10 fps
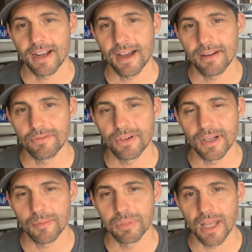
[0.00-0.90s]
I kind
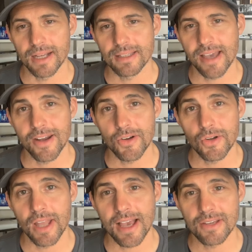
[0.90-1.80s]
of uh,
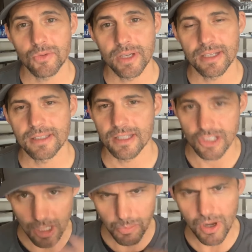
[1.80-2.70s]
blindsided her last week and
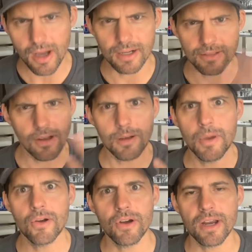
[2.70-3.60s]
said, jump on and
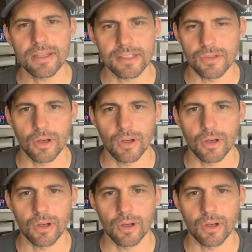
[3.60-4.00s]
talk about grace.